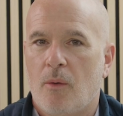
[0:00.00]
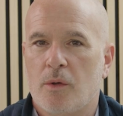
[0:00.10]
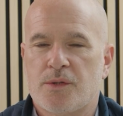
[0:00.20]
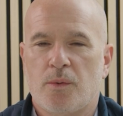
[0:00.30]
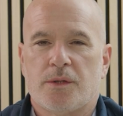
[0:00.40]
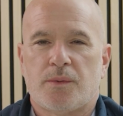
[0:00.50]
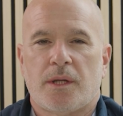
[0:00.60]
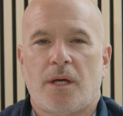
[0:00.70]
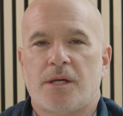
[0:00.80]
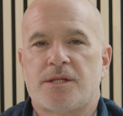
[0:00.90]
I once worked with a
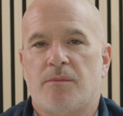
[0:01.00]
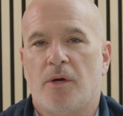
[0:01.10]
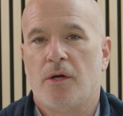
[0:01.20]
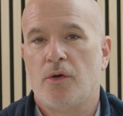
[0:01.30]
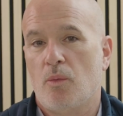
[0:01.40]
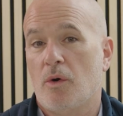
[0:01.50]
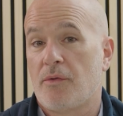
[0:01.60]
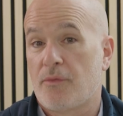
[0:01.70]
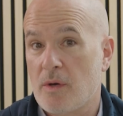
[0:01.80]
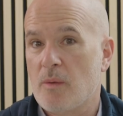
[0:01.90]
customer who were
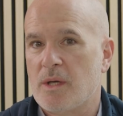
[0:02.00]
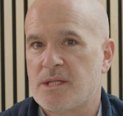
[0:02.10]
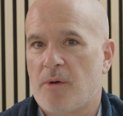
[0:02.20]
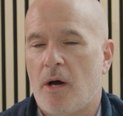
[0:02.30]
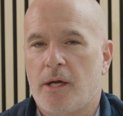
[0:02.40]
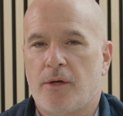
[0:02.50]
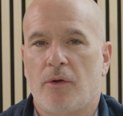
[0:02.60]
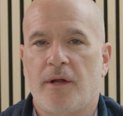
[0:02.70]
3 weeks behind on